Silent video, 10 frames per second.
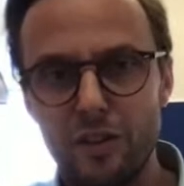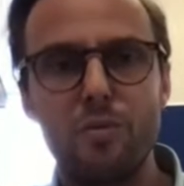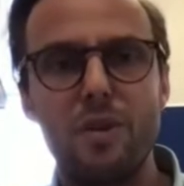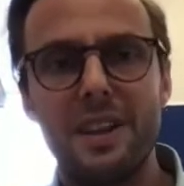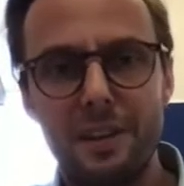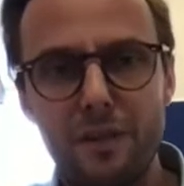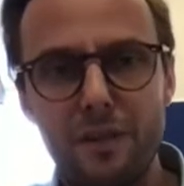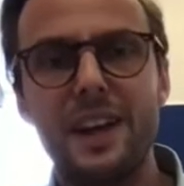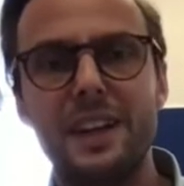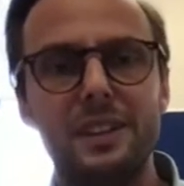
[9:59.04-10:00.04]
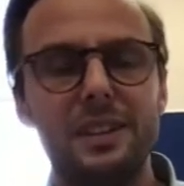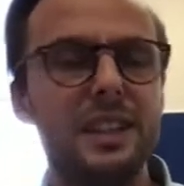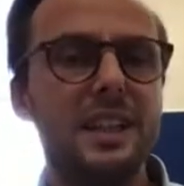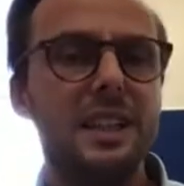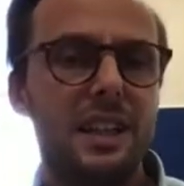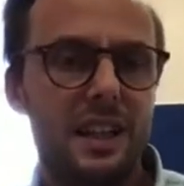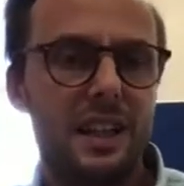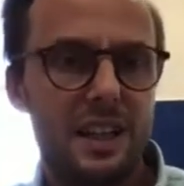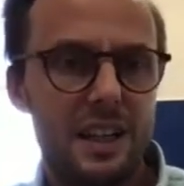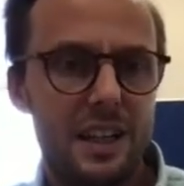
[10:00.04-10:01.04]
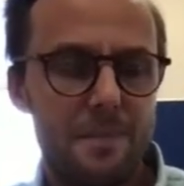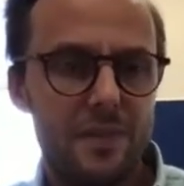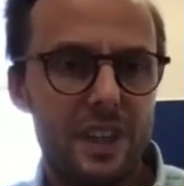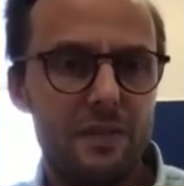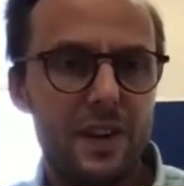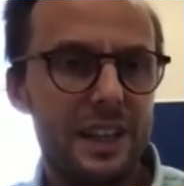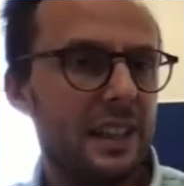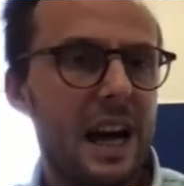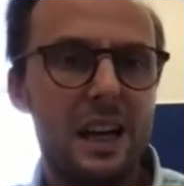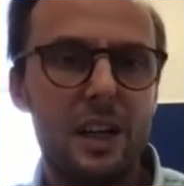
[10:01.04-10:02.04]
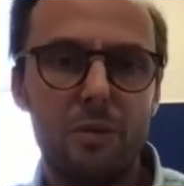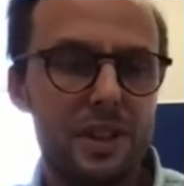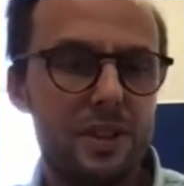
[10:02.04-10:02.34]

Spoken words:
run the final algorithms